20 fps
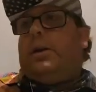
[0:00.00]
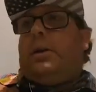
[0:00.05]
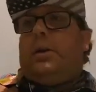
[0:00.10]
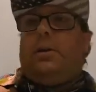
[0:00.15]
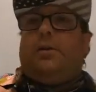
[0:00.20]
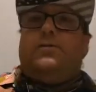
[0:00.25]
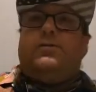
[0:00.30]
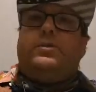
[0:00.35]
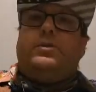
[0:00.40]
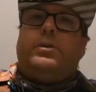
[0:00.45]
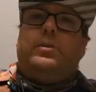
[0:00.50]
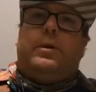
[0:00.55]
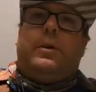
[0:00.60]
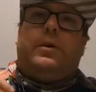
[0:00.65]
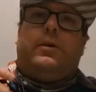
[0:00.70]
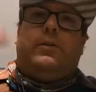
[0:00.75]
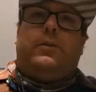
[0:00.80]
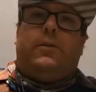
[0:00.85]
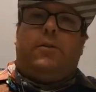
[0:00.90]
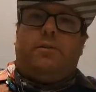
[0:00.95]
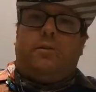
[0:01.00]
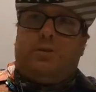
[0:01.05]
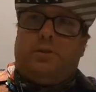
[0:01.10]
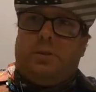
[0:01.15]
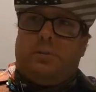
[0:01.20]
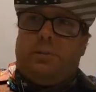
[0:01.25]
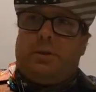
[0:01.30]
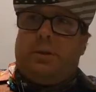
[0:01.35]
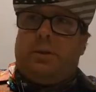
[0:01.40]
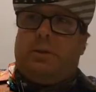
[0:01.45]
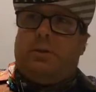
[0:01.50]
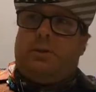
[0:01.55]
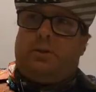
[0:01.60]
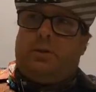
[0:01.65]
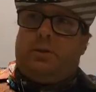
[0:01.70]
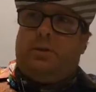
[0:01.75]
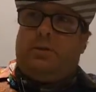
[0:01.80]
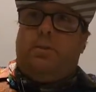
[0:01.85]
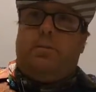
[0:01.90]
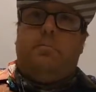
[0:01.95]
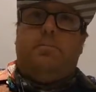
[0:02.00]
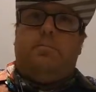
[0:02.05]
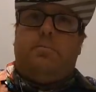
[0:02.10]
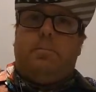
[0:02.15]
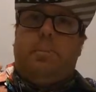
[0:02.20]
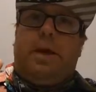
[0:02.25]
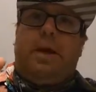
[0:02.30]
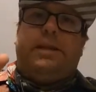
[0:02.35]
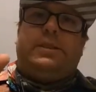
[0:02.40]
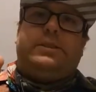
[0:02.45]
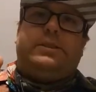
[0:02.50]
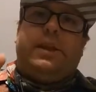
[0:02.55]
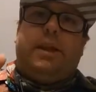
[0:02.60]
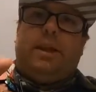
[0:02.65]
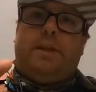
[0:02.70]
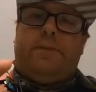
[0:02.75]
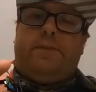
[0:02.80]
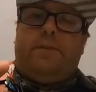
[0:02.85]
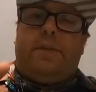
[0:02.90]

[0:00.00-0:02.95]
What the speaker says: If somebody makes a